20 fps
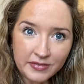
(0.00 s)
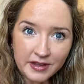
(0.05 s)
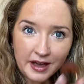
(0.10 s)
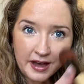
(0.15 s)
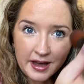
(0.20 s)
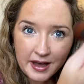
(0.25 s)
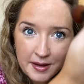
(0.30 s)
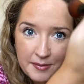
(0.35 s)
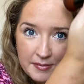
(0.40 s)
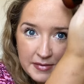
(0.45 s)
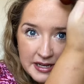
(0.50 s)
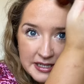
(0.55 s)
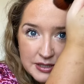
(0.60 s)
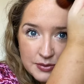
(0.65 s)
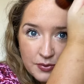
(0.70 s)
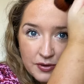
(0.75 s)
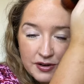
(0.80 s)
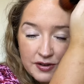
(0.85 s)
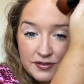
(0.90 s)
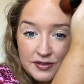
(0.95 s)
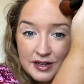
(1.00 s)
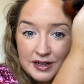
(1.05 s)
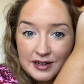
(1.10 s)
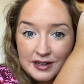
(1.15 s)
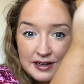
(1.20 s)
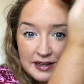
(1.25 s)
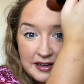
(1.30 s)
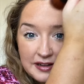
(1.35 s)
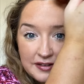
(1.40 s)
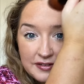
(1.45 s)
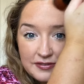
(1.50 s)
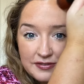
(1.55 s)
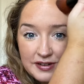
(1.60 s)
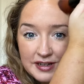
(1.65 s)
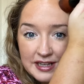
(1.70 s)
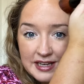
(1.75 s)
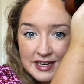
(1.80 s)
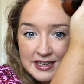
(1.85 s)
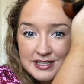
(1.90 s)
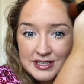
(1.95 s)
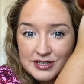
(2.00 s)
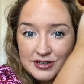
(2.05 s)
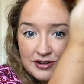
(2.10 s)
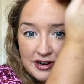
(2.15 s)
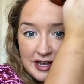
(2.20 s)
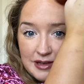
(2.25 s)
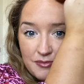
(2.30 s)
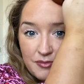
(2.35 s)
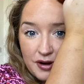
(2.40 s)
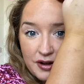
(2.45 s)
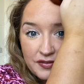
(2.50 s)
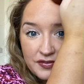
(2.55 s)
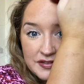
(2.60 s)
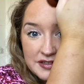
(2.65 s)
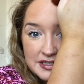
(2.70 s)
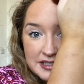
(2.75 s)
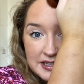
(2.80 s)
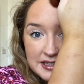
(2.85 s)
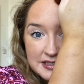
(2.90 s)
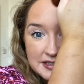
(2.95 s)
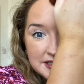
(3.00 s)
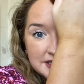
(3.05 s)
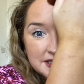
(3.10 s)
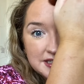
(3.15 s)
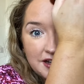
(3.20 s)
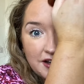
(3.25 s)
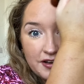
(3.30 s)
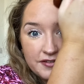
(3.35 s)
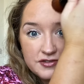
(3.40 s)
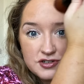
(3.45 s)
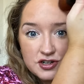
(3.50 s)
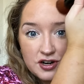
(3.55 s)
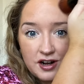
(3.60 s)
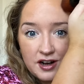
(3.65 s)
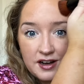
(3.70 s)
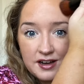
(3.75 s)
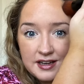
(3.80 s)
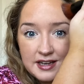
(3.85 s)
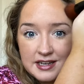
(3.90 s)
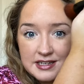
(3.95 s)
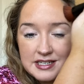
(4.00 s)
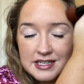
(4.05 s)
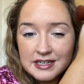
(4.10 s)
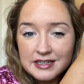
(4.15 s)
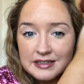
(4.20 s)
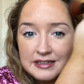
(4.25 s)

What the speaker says: It's one of the loveliest cream bronzers that I've tried.